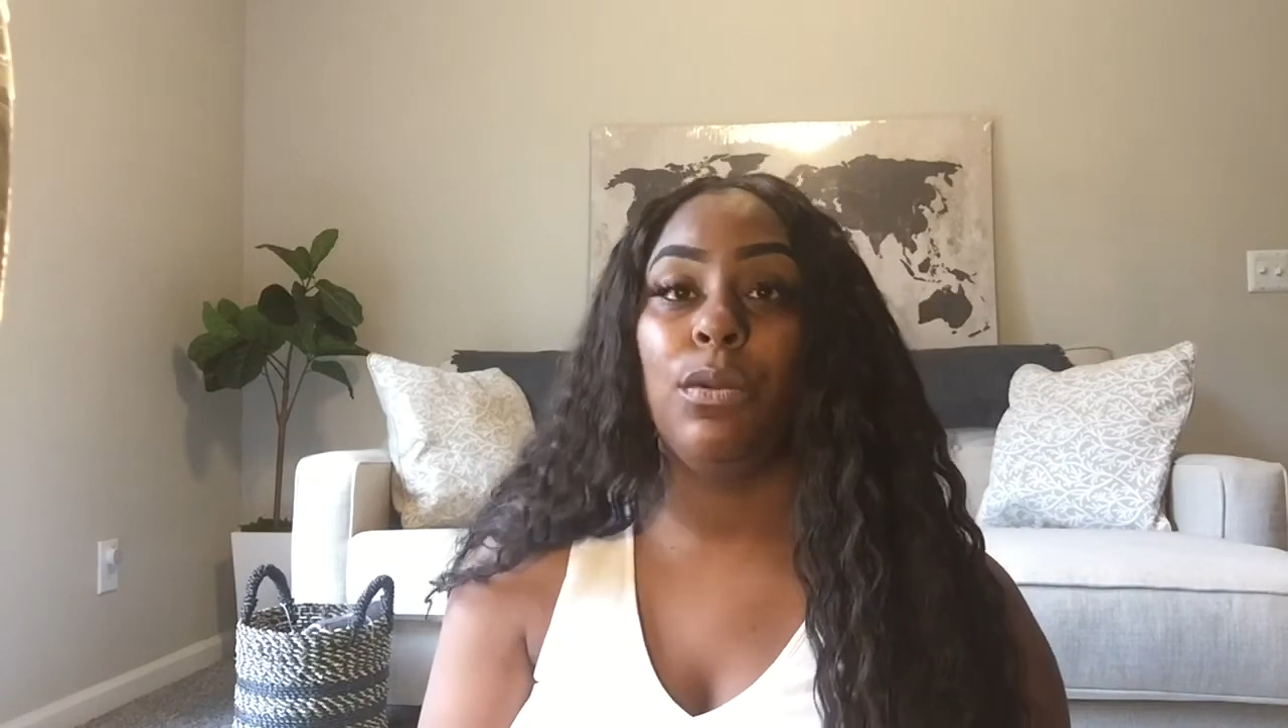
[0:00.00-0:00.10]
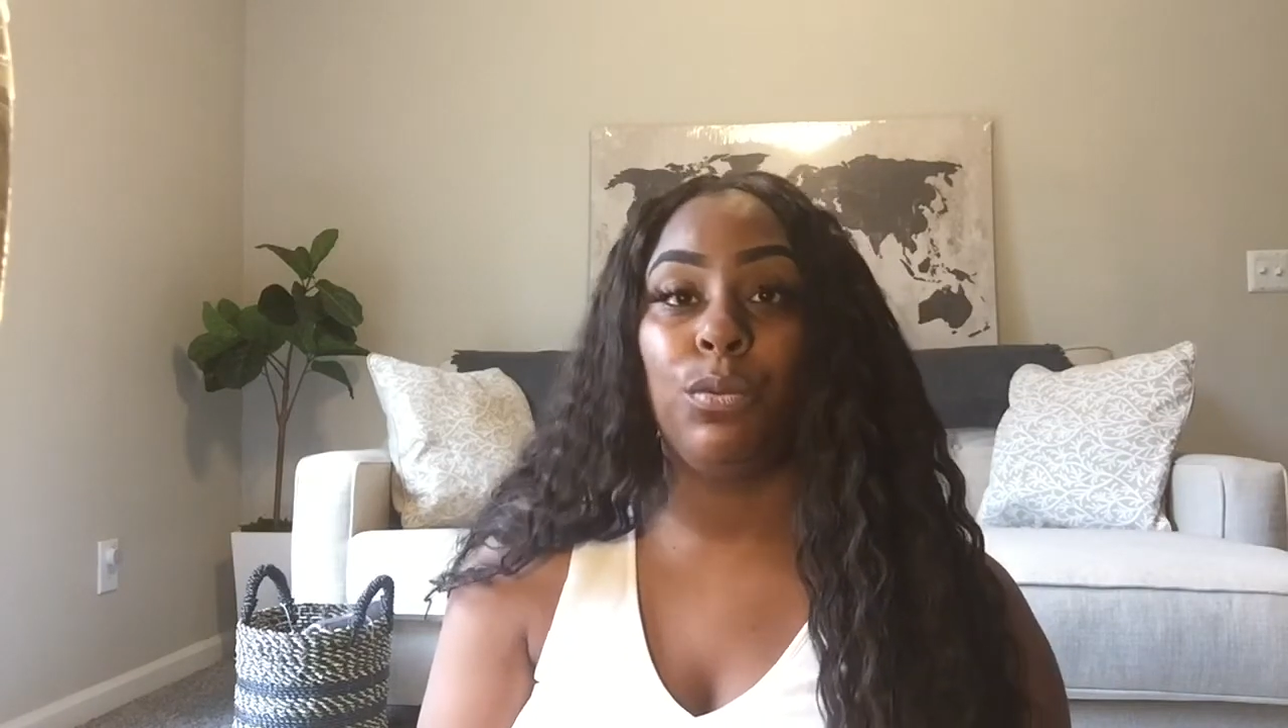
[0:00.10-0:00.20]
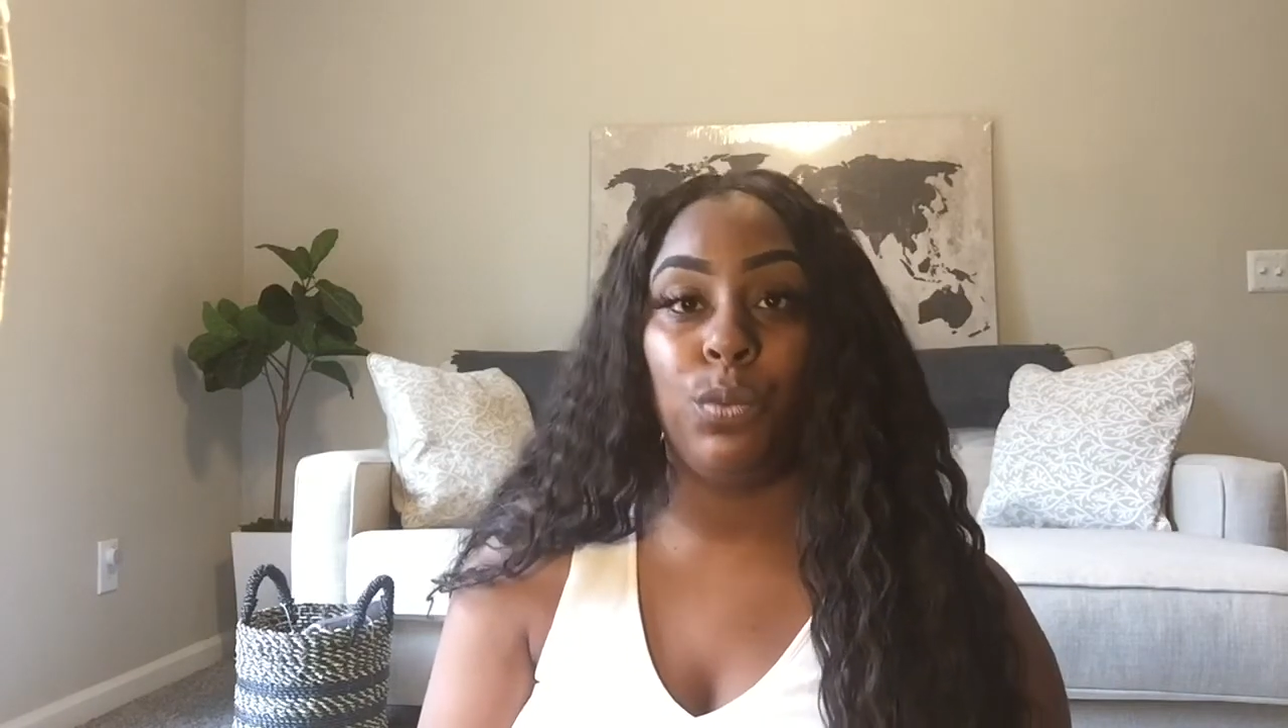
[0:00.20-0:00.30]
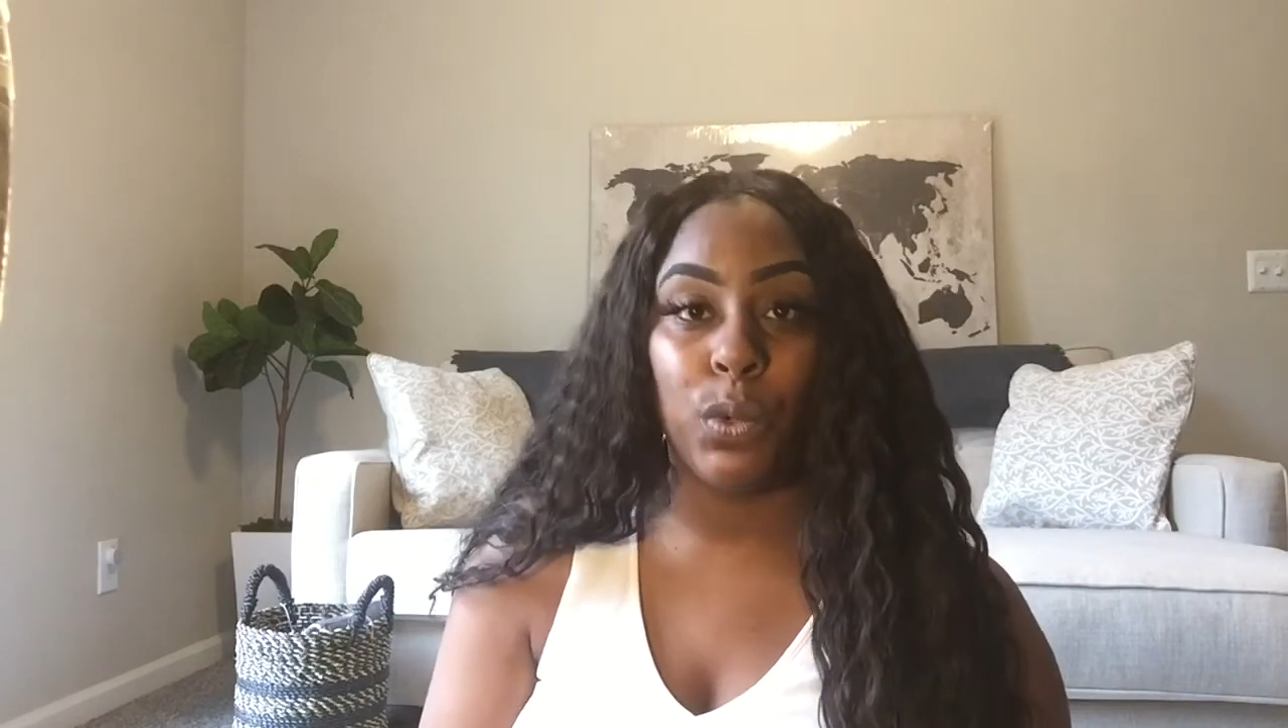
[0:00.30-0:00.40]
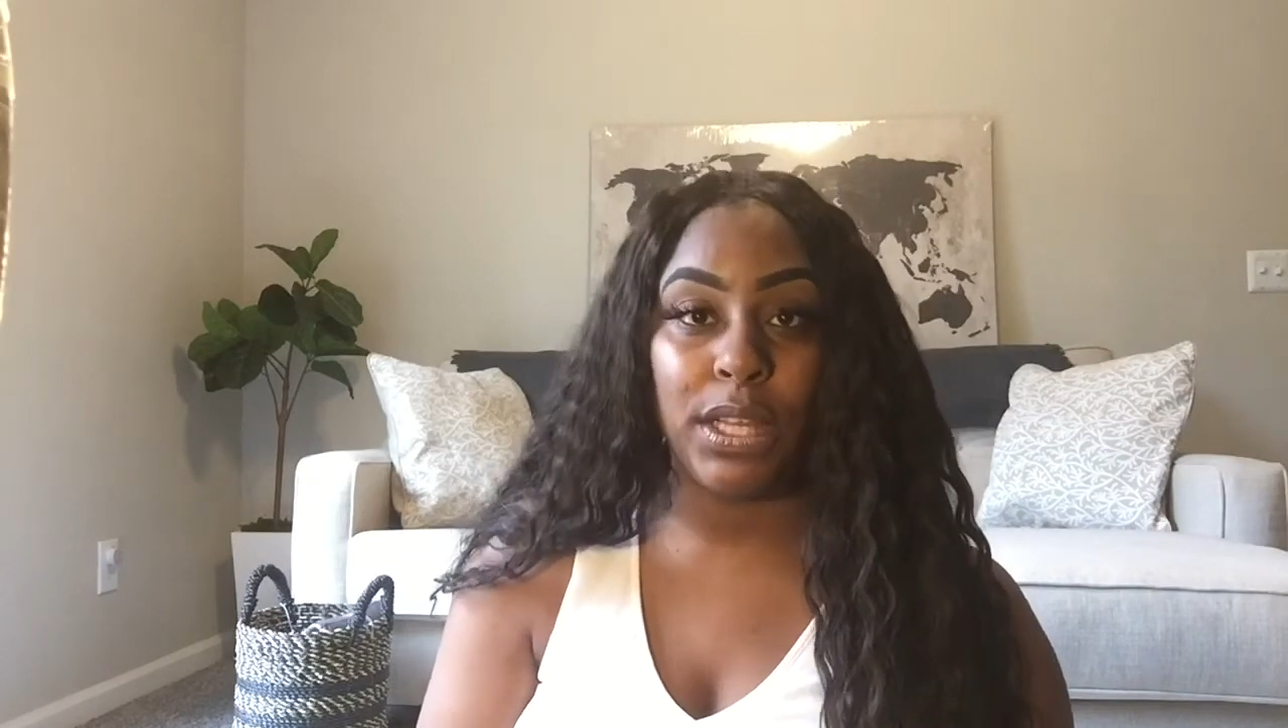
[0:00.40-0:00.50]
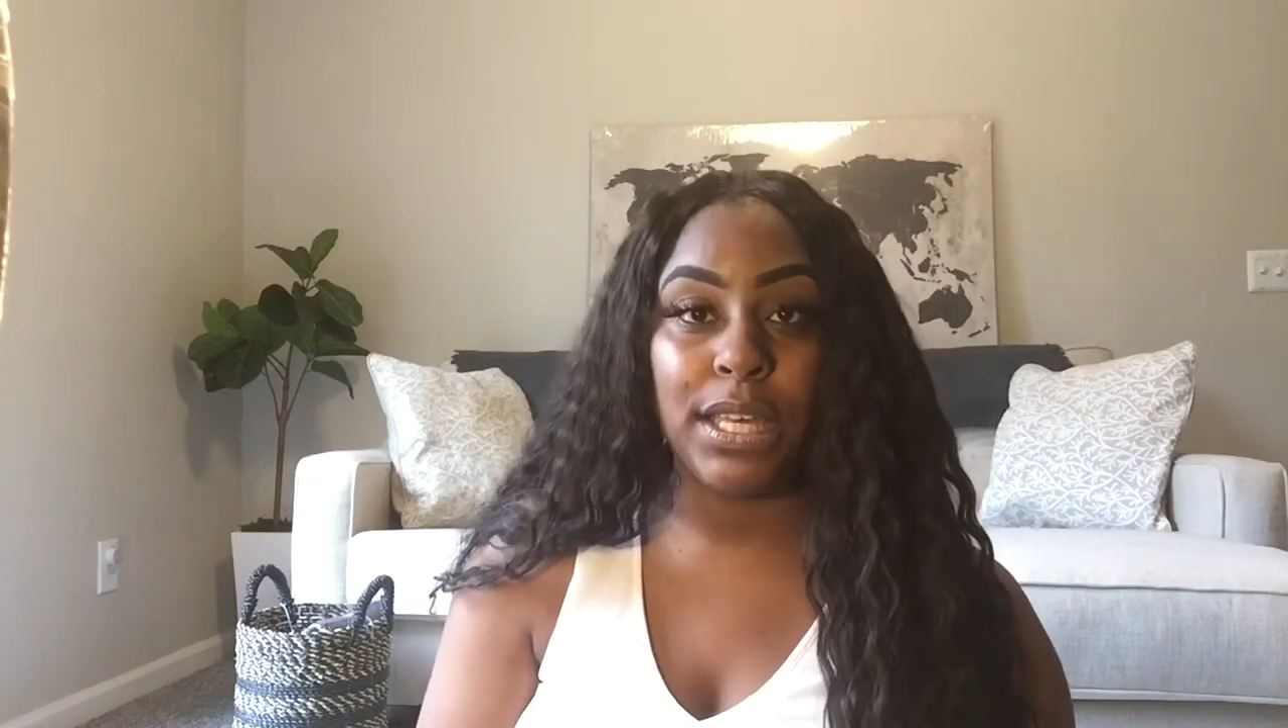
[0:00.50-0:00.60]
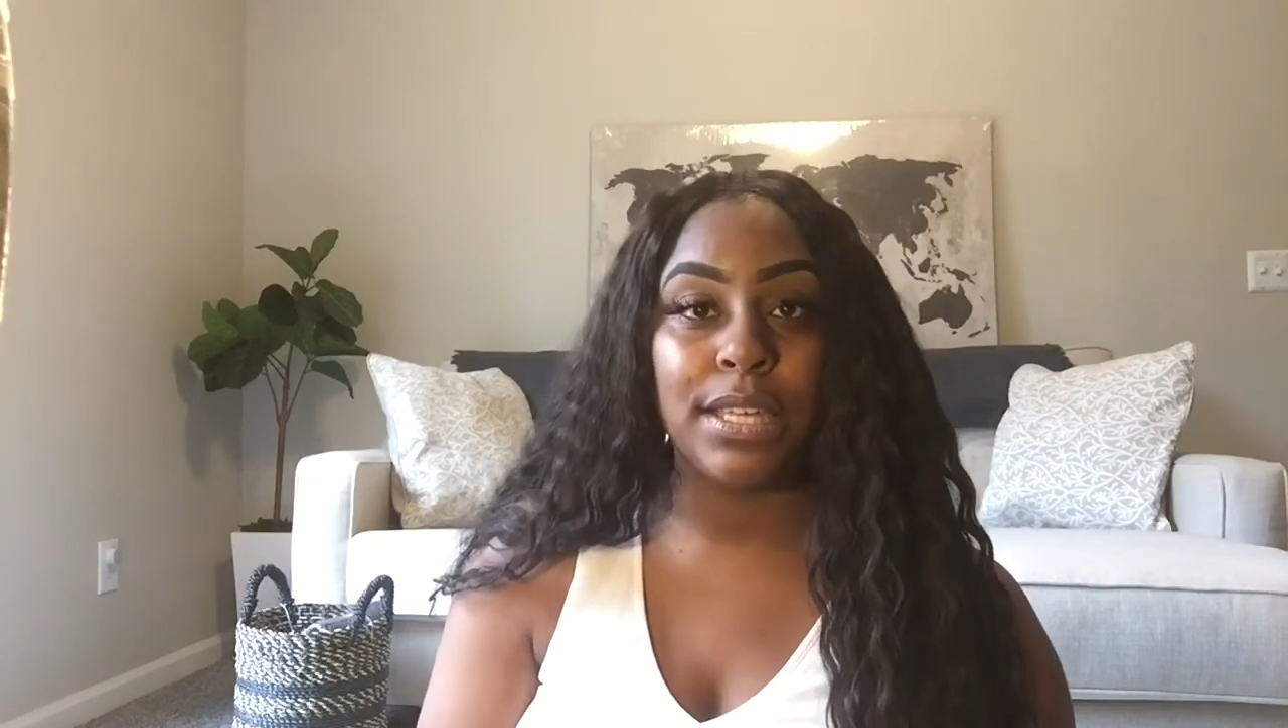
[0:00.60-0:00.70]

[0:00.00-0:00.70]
really